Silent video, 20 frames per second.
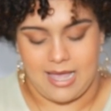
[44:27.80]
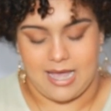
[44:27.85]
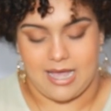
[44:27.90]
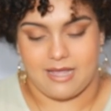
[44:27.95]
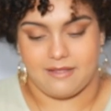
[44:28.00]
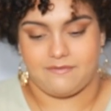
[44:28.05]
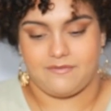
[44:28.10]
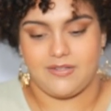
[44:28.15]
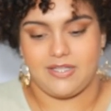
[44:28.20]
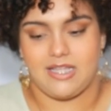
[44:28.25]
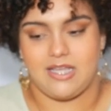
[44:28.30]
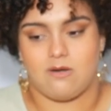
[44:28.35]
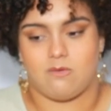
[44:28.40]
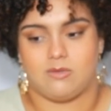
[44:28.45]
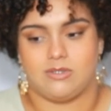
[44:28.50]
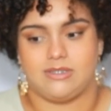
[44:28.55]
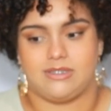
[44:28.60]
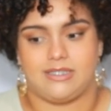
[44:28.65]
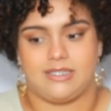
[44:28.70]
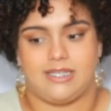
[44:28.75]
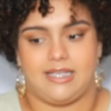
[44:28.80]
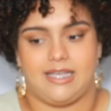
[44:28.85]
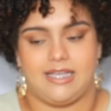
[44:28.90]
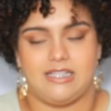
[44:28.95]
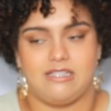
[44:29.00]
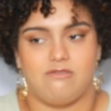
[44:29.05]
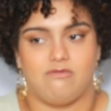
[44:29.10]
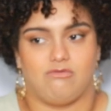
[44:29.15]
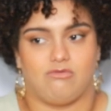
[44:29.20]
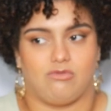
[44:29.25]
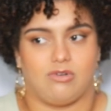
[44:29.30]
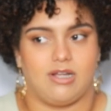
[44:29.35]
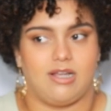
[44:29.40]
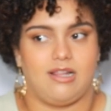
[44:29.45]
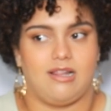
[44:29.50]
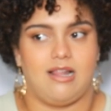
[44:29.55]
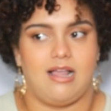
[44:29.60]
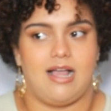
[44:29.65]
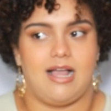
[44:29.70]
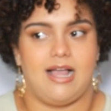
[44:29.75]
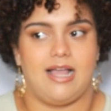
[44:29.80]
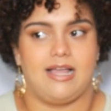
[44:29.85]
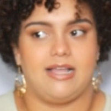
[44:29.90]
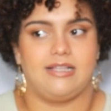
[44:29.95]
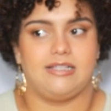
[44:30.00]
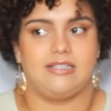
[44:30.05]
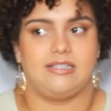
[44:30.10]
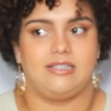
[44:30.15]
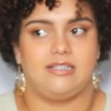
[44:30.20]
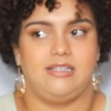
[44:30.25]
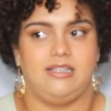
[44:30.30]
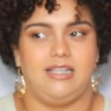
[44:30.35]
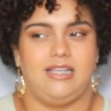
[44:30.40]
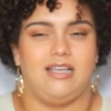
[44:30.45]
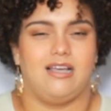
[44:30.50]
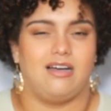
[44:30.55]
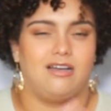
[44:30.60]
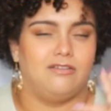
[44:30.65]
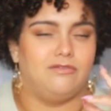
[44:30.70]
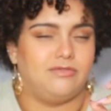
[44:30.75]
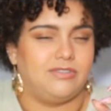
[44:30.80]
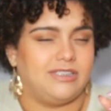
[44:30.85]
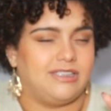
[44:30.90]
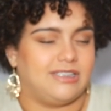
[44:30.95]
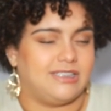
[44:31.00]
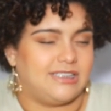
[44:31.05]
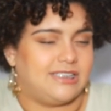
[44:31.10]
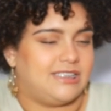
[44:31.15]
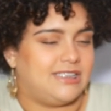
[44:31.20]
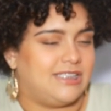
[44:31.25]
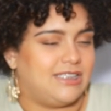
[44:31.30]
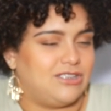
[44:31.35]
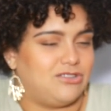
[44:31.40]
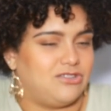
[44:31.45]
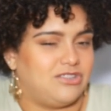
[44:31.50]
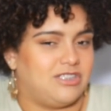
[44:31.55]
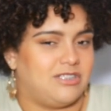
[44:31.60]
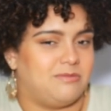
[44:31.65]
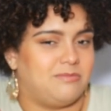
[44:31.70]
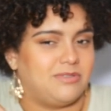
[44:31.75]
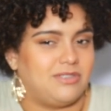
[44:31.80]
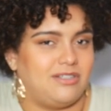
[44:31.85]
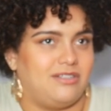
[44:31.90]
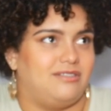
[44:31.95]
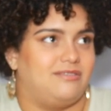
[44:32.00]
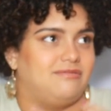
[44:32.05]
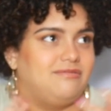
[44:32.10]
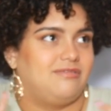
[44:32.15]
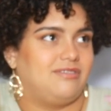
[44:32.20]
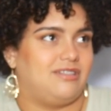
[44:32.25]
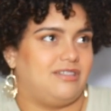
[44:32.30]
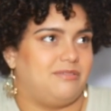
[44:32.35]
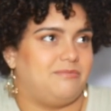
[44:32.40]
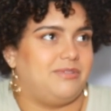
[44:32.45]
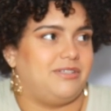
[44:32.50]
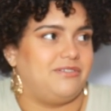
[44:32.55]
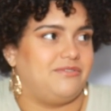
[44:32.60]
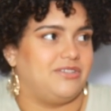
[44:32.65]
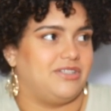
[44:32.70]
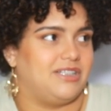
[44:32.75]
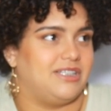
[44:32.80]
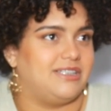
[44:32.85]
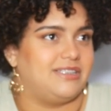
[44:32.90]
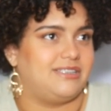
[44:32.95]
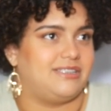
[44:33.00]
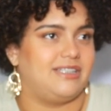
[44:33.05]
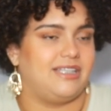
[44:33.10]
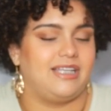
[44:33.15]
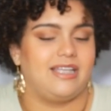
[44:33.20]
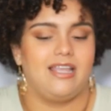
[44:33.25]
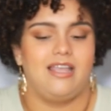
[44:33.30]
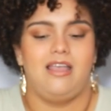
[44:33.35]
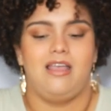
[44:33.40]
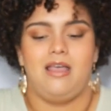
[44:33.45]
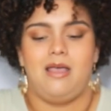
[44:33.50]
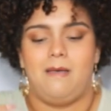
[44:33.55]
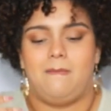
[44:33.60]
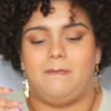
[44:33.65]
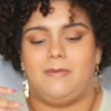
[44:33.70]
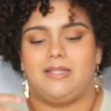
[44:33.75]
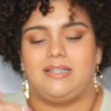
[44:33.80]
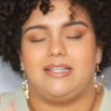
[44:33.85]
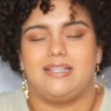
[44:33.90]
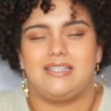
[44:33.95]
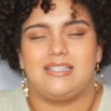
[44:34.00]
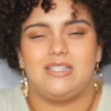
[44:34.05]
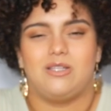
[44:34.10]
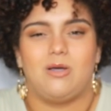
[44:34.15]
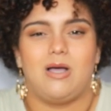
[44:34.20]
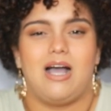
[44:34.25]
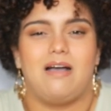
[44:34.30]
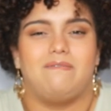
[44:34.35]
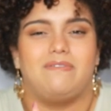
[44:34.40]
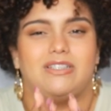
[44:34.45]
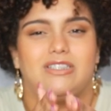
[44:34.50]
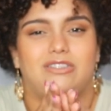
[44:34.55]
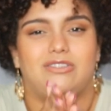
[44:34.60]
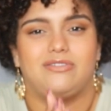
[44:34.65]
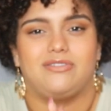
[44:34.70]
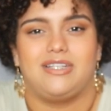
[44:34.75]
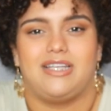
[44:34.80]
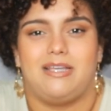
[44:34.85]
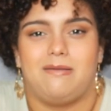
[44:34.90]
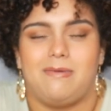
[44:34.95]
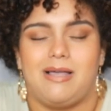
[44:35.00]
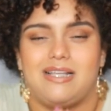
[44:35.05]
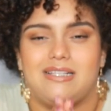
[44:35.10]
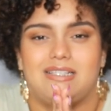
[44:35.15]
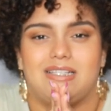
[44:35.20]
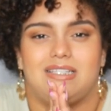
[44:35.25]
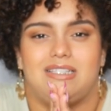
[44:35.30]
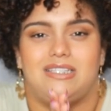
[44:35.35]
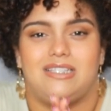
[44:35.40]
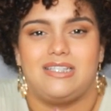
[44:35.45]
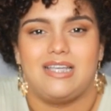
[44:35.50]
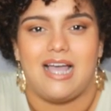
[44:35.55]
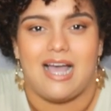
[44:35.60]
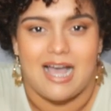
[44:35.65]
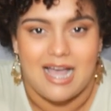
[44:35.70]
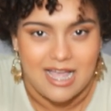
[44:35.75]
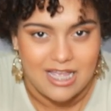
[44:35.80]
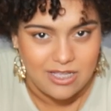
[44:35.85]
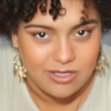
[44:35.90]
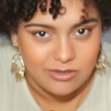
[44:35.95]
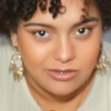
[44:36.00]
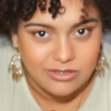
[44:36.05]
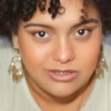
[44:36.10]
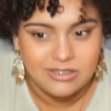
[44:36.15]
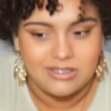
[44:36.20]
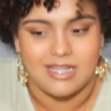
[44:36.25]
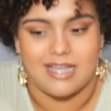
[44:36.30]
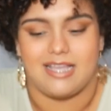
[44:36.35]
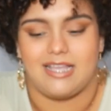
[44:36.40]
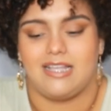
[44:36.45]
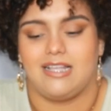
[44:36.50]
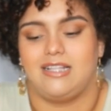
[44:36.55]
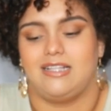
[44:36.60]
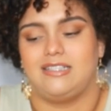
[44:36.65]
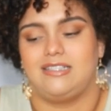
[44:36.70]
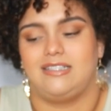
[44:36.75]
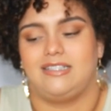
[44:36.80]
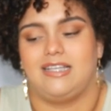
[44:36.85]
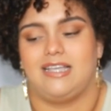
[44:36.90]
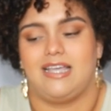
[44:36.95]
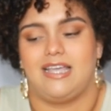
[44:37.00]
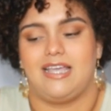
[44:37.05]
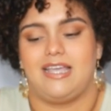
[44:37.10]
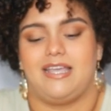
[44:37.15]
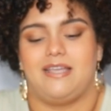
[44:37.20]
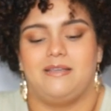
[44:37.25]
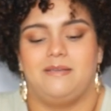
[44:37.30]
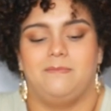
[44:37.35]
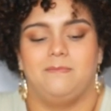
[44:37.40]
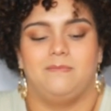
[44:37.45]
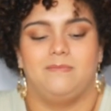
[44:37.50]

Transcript: I feel like once kids realize the unrealistic dreams aren't going to be realistic, but they still have a dream as a child, like let's say